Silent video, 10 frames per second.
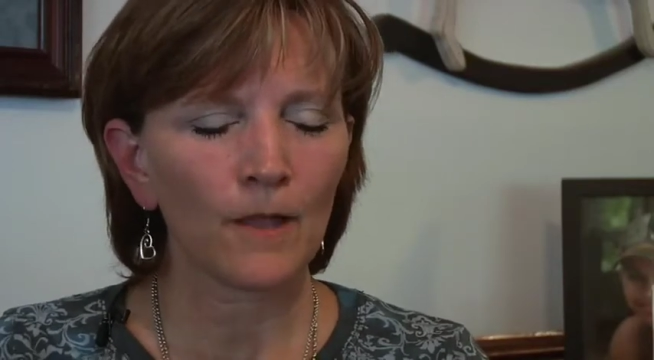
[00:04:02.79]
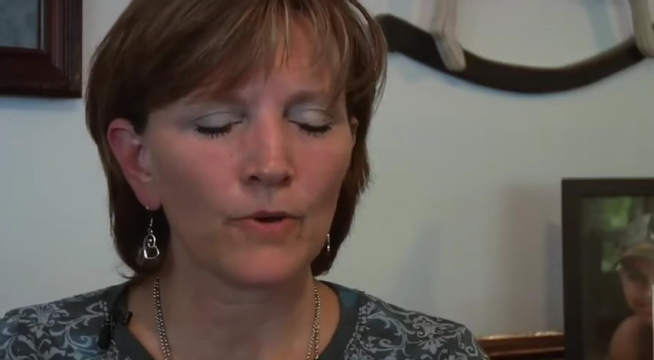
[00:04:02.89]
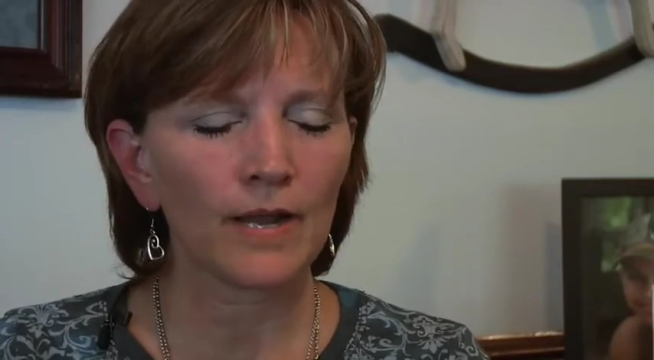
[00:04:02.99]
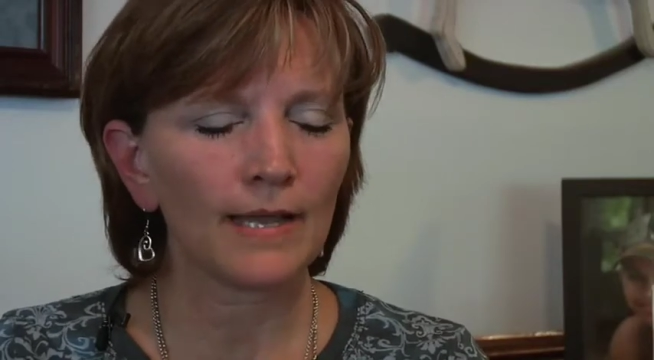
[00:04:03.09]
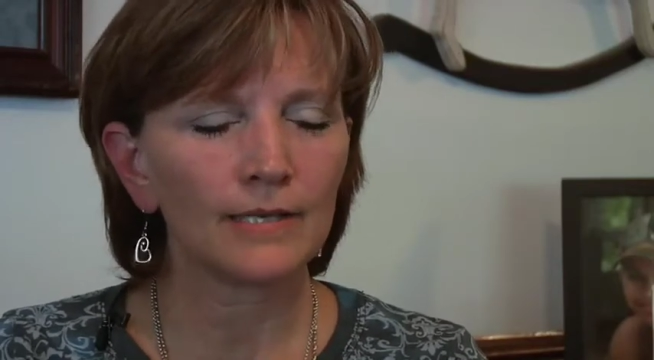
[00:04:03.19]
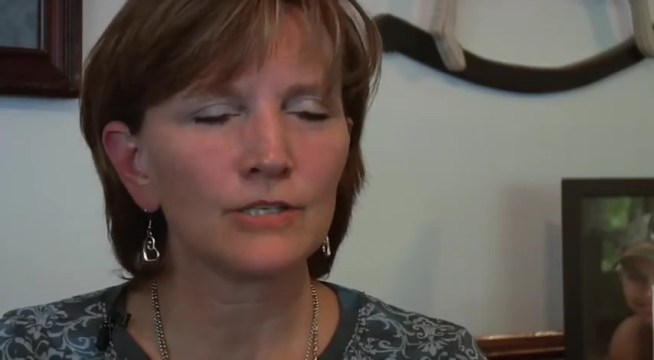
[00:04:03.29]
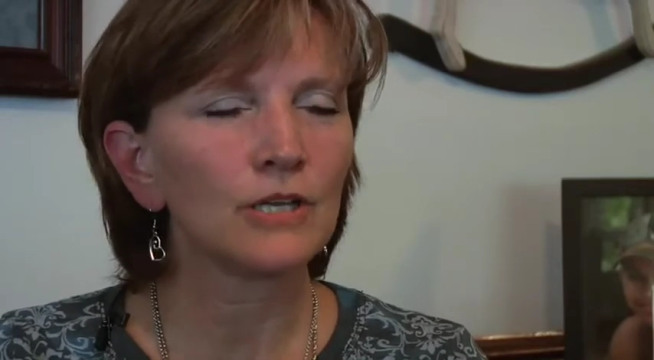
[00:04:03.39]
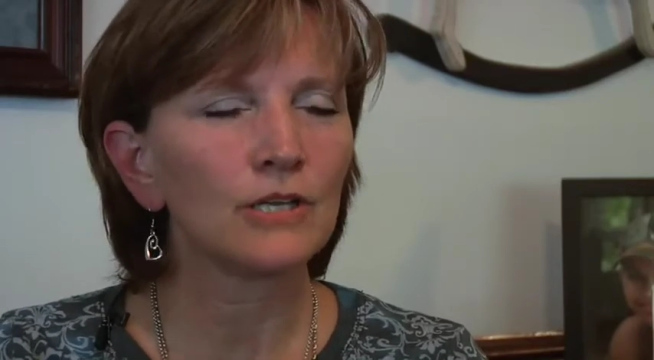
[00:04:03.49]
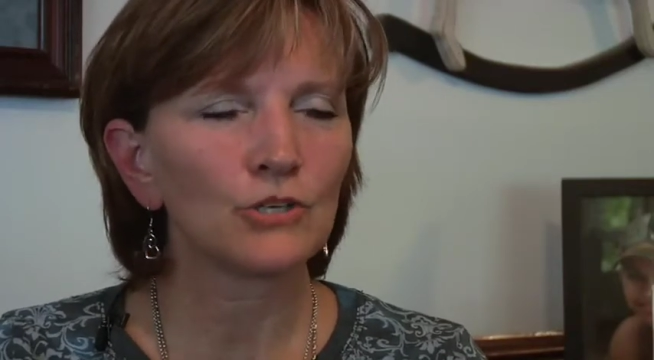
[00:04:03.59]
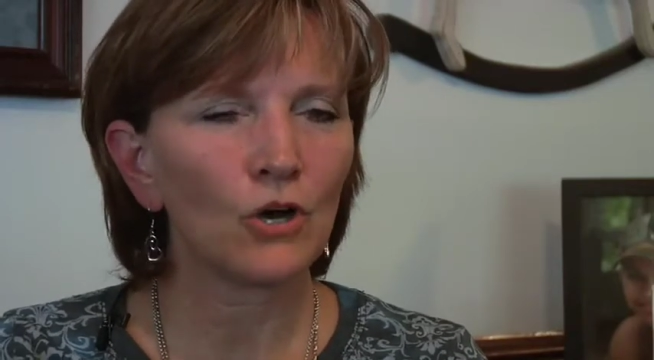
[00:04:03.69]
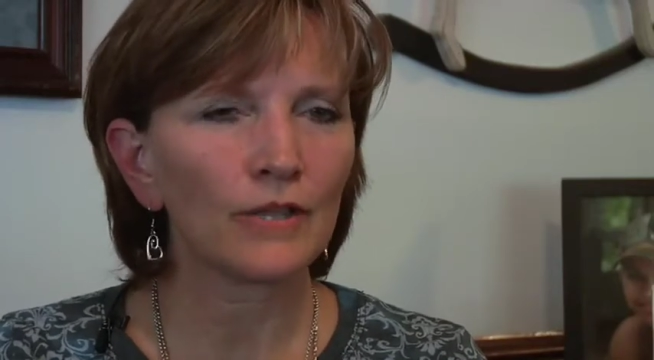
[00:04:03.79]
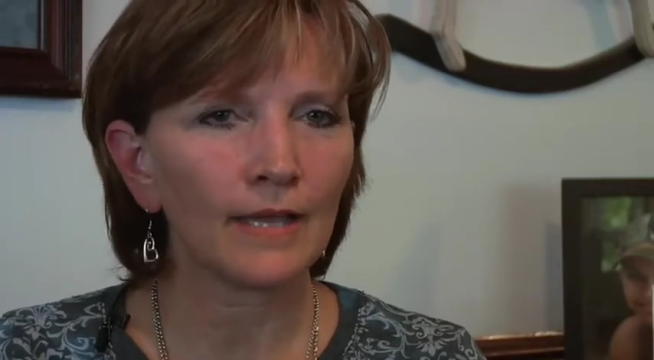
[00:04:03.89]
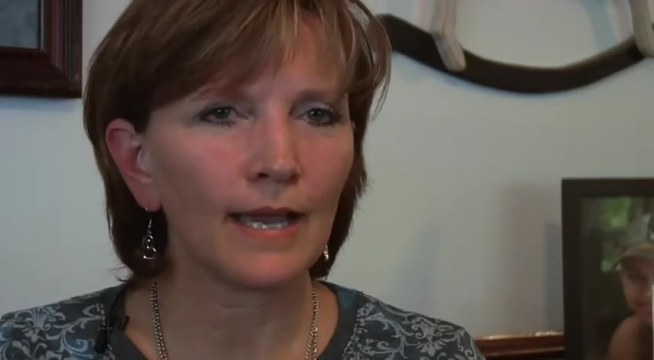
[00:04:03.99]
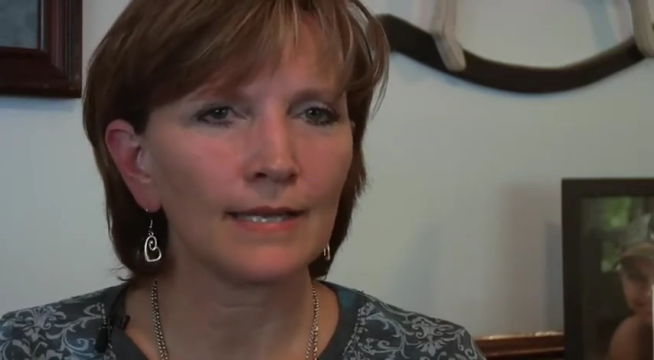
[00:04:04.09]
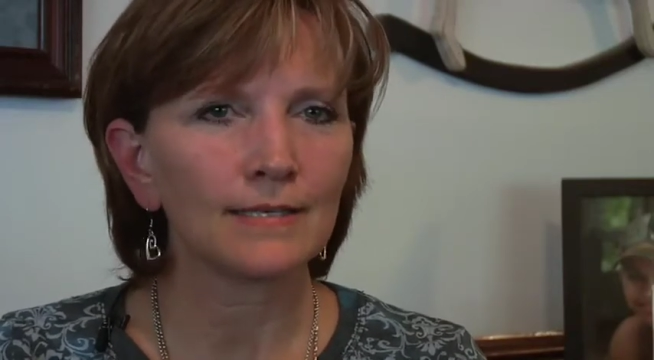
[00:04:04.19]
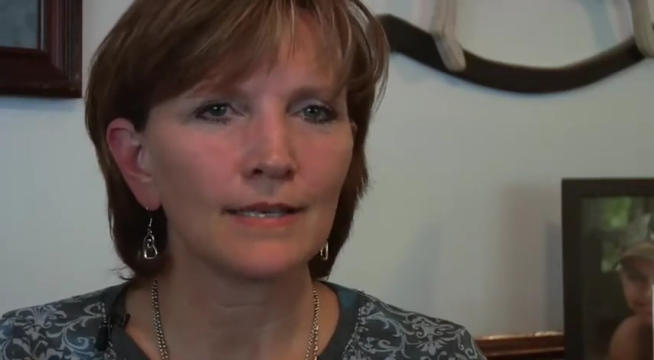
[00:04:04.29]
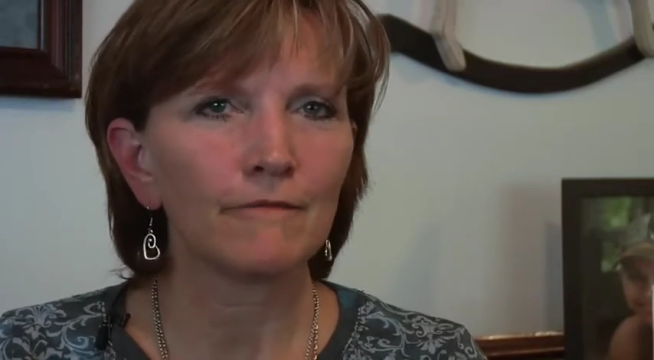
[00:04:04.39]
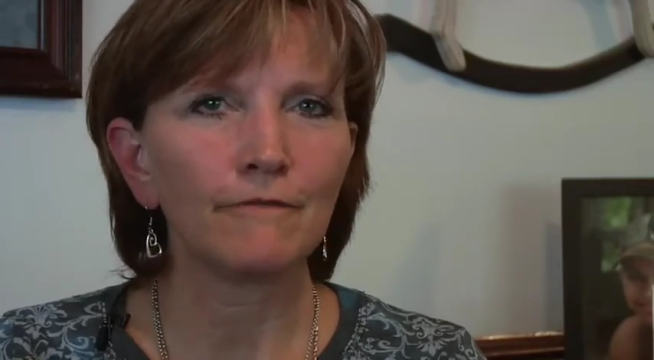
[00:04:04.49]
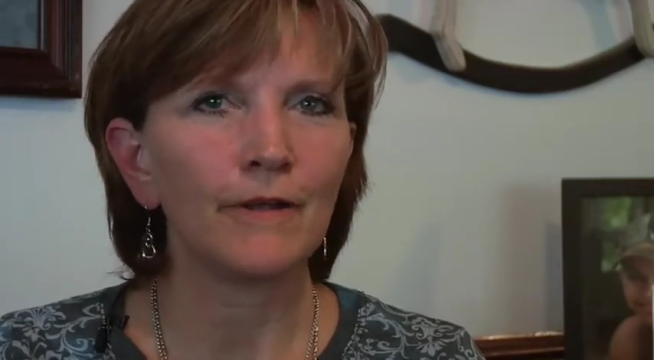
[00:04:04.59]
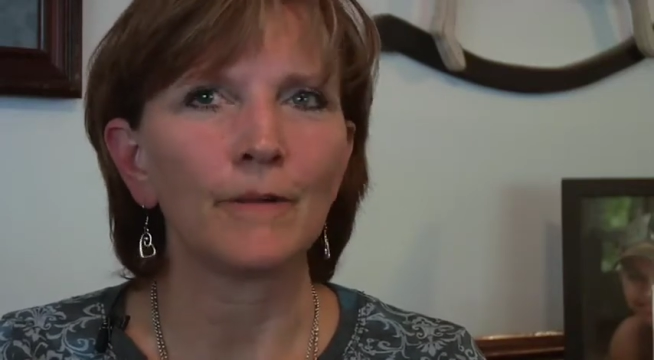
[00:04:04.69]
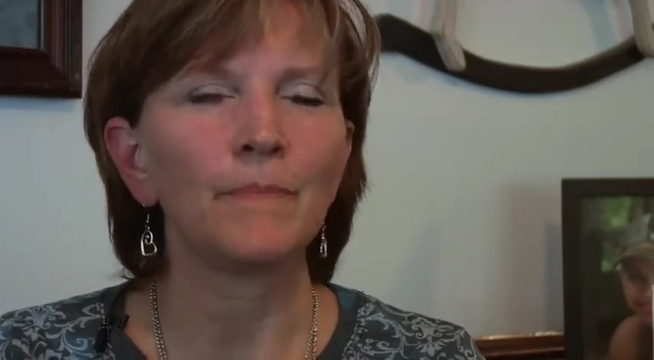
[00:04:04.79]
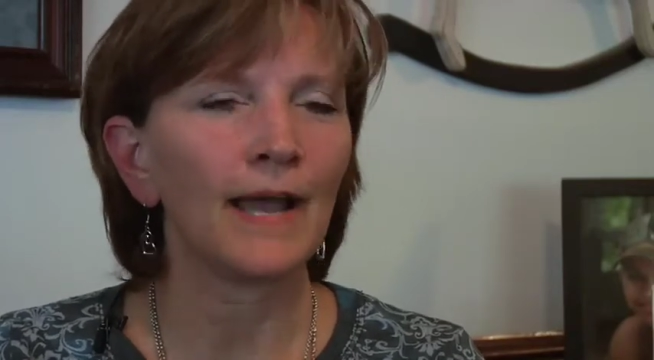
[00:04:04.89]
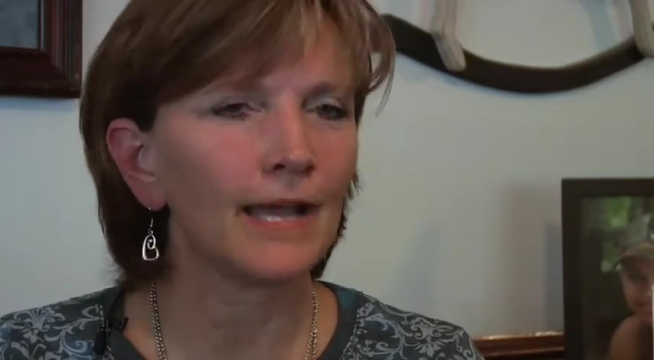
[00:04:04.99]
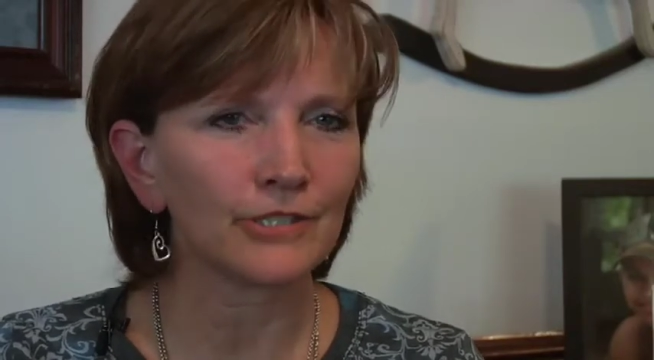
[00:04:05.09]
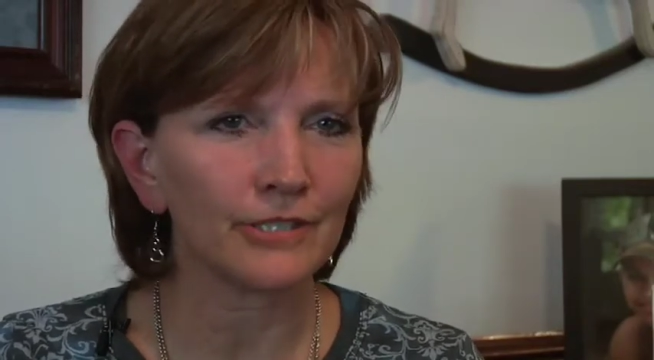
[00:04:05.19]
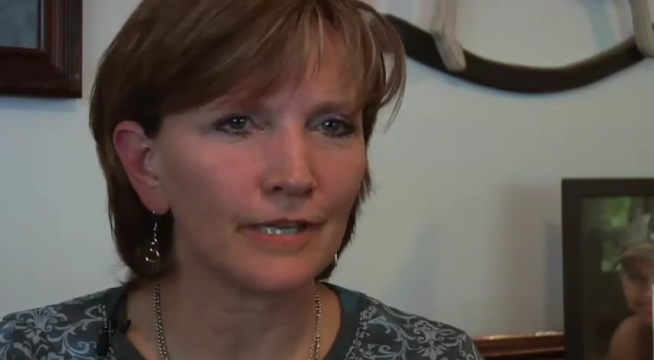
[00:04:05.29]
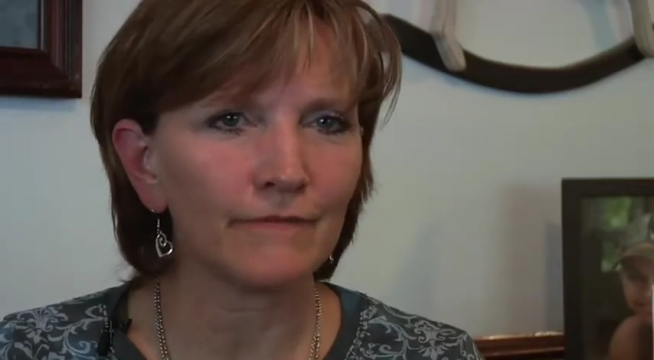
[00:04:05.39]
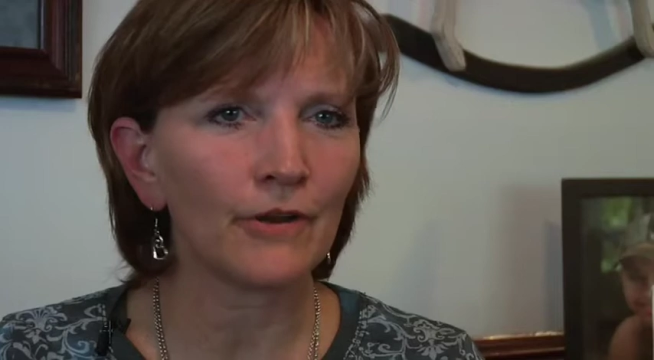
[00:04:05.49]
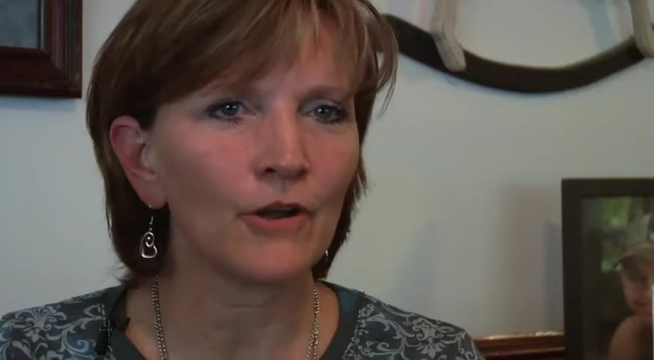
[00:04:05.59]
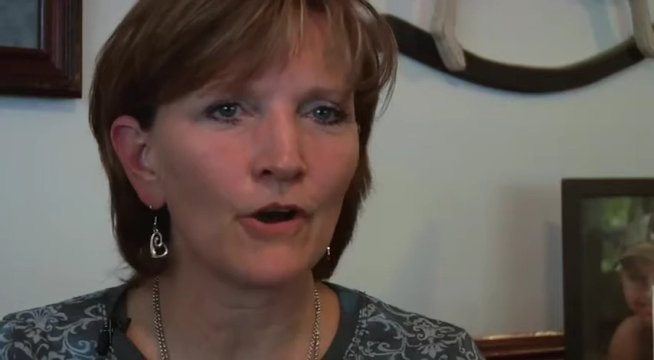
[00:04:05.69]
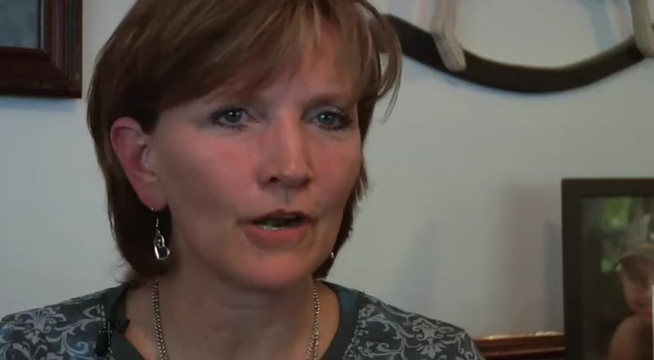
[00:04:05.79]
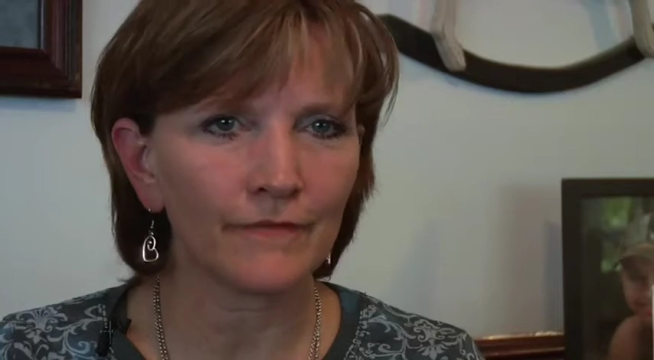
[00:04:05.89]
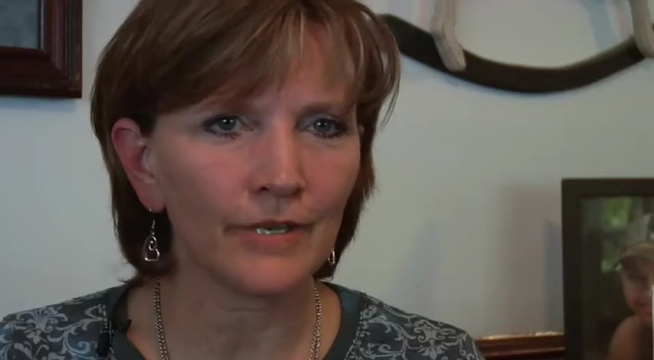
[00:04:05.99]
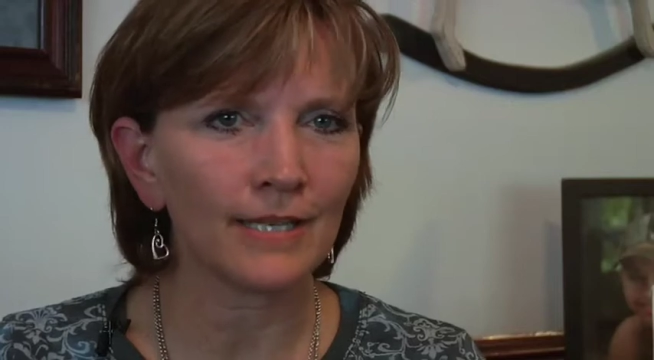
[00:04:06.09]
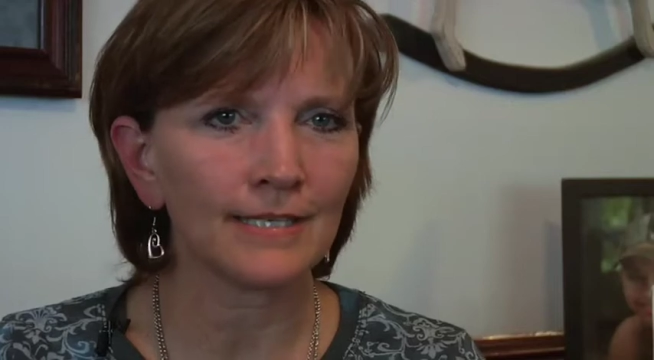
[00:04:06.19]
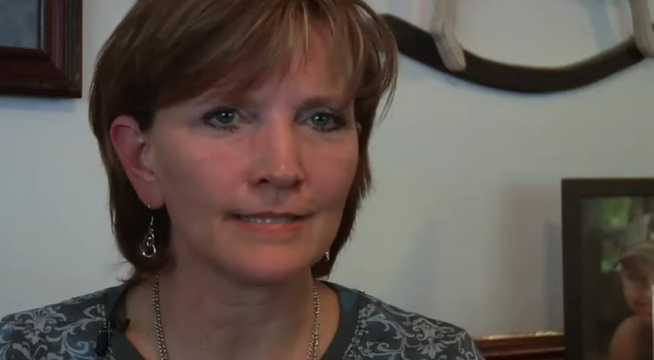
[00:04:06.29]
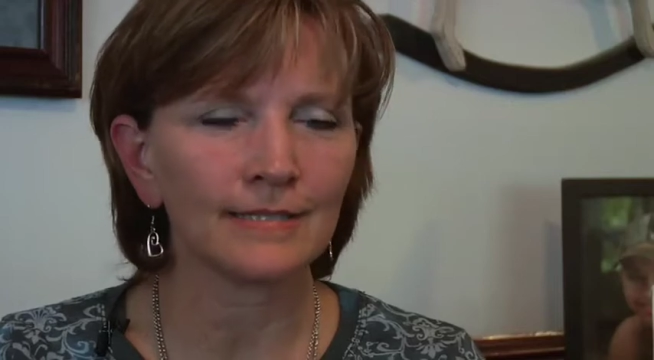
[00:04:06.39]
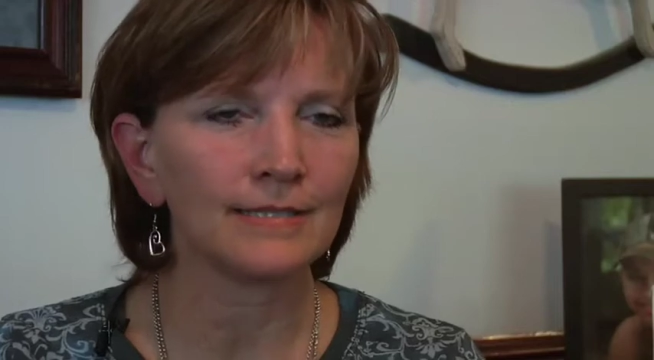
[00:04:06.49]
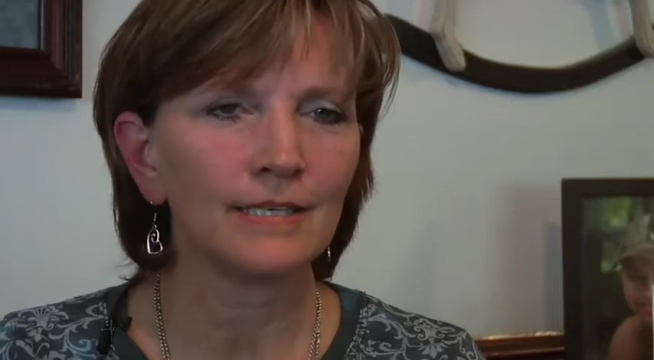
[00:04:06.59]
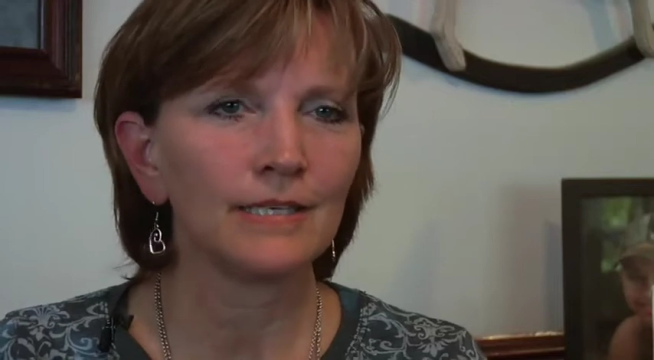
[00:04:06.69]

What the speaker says: when I had taught that very passionate, very heartfelt lesson